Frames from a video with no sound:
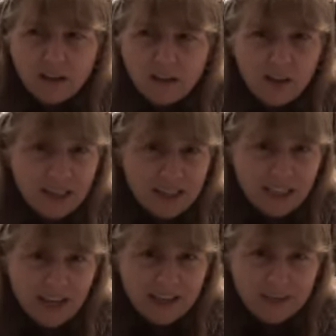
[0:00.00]

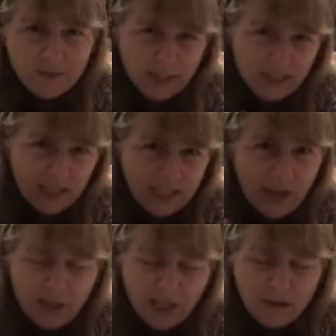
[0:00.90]
criticized, because that's
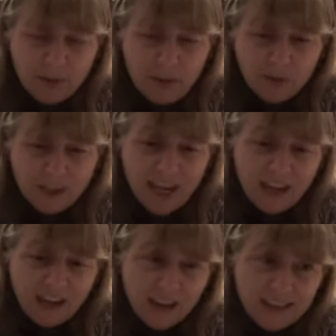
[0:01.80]
how a lot of people
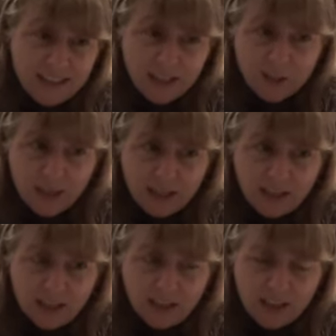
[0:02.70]
take
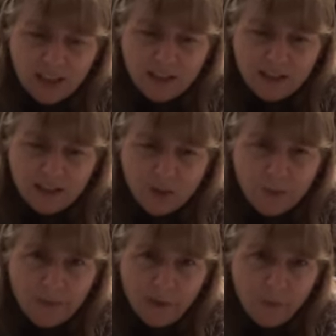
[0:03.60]
asexuality. They
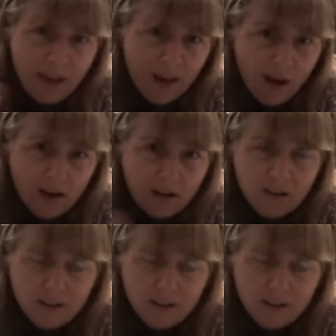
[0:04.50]
assume that we are,